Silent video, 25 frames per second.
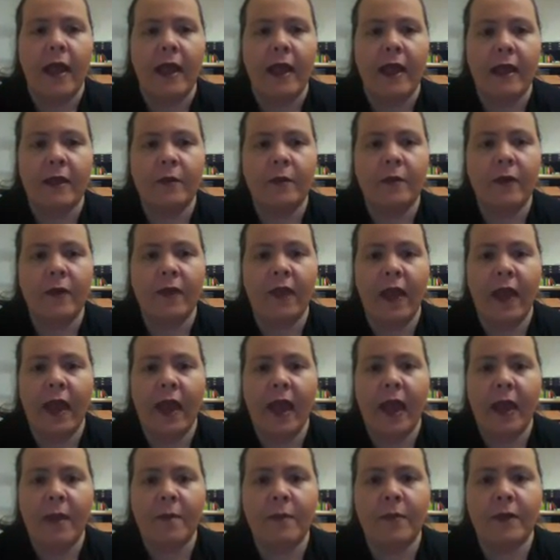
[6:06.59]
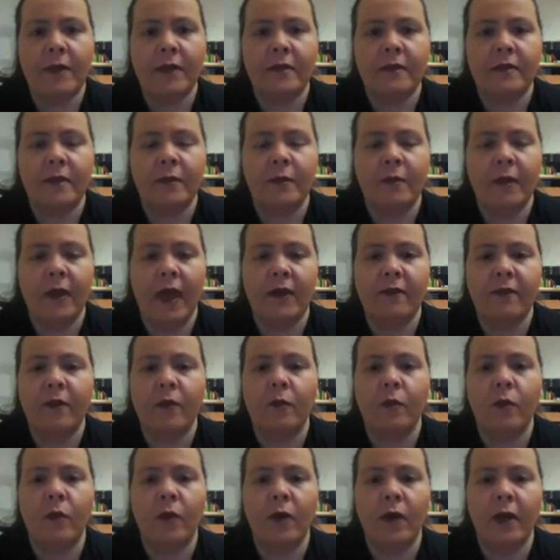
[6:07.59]
And when that happens, then we have a
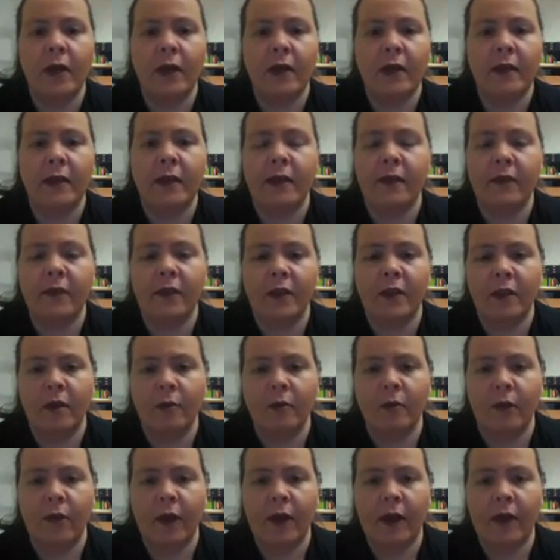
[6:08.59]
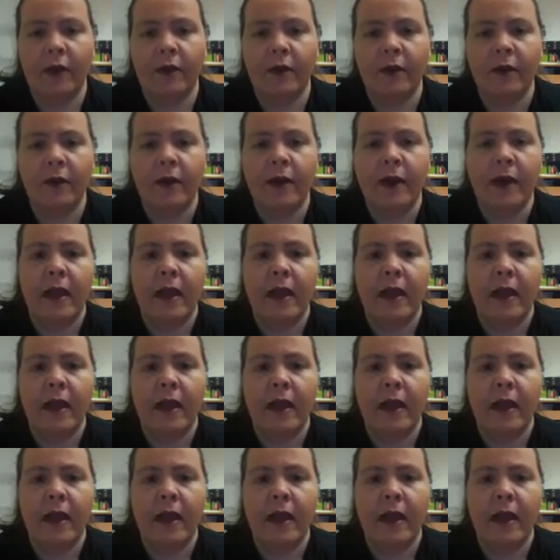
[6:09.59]
1 in the numerator,